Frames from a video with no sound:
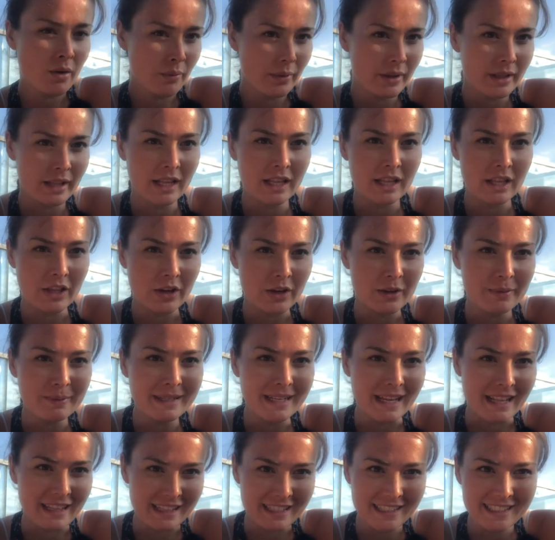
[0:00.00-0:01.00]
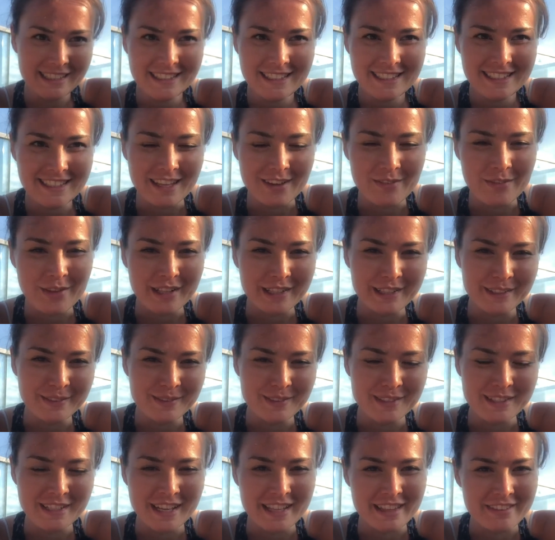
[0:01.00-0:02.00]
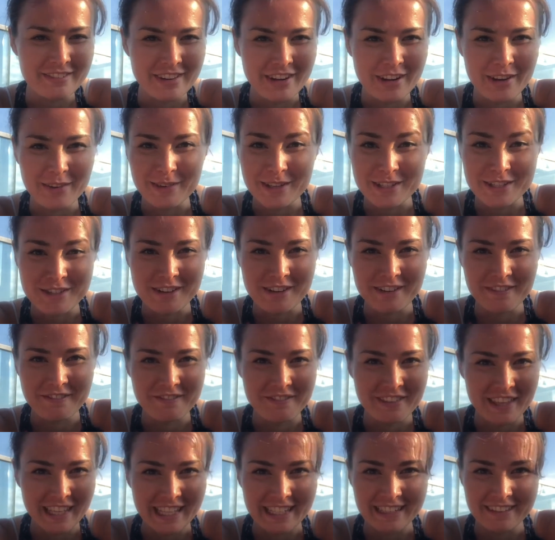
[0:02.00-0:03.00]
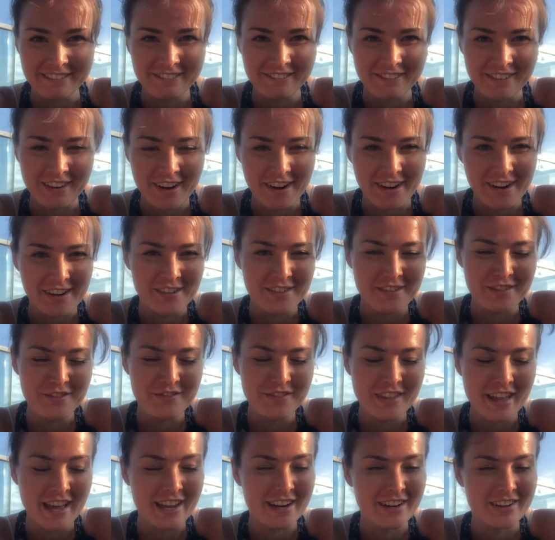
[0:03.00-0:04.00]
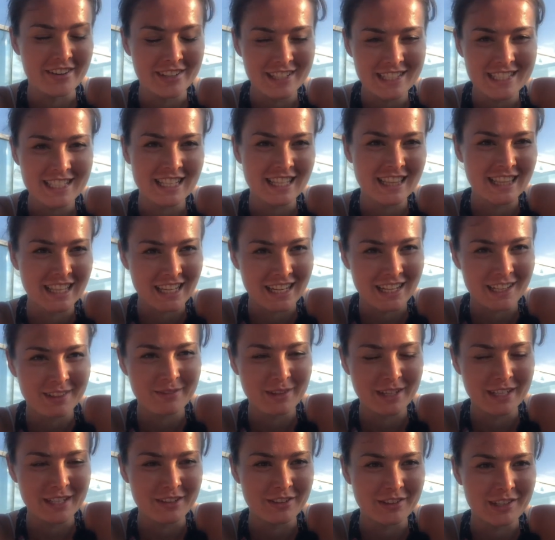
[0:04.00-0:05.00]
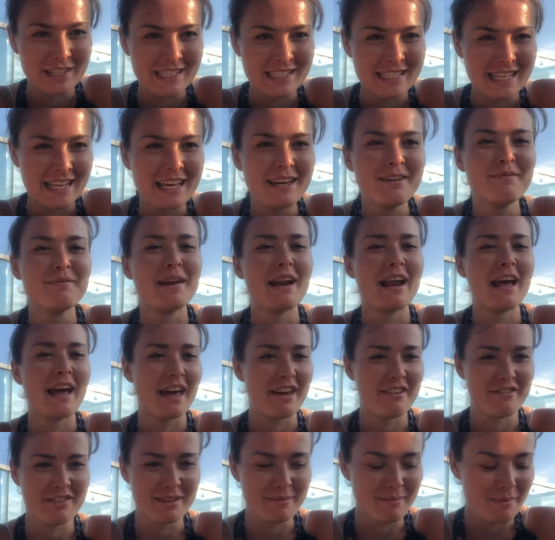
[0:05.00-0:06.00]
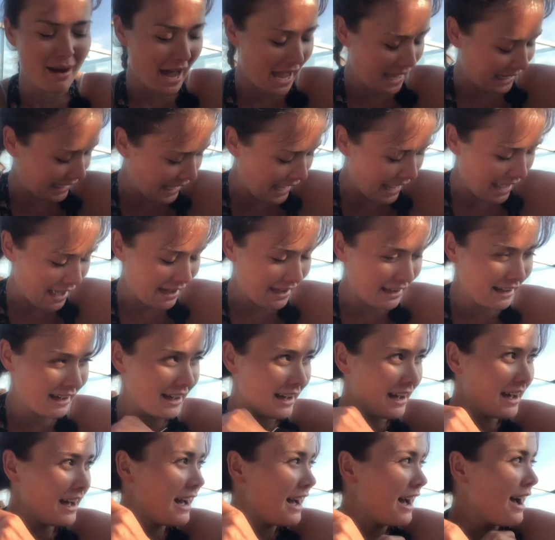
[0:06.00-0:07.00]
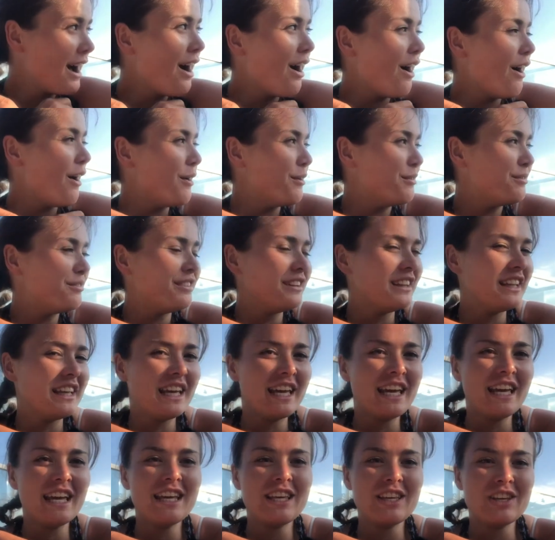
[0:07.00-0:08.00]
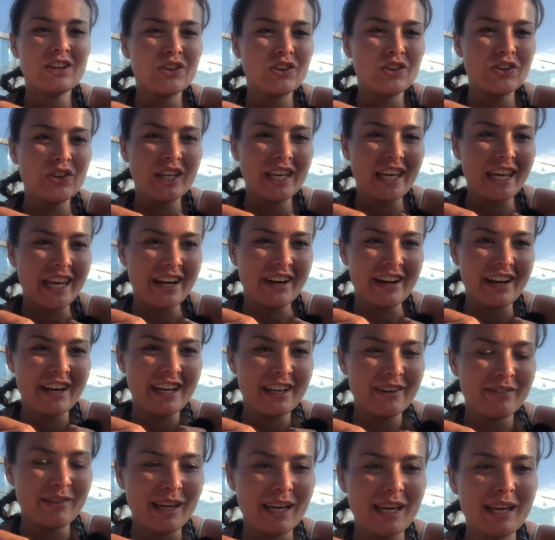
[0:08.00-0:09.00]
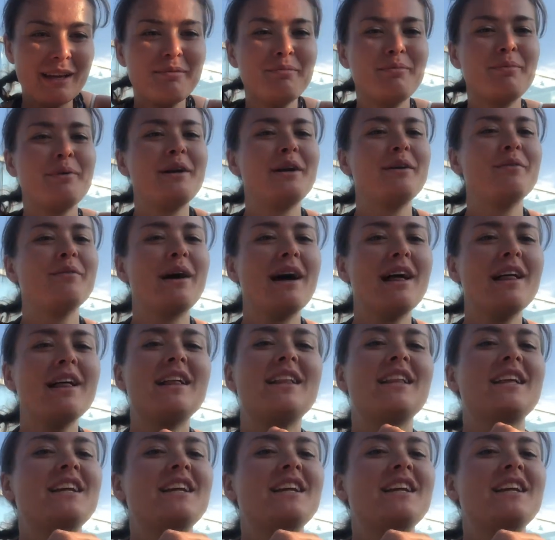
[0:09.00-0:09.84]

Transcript: Well, hello my darlings, and welcome to another video which I'm Vegan and Frodo. I know it's a little bit noisy, but I have the mic out. Hopefully you hearing me pretty well. I'll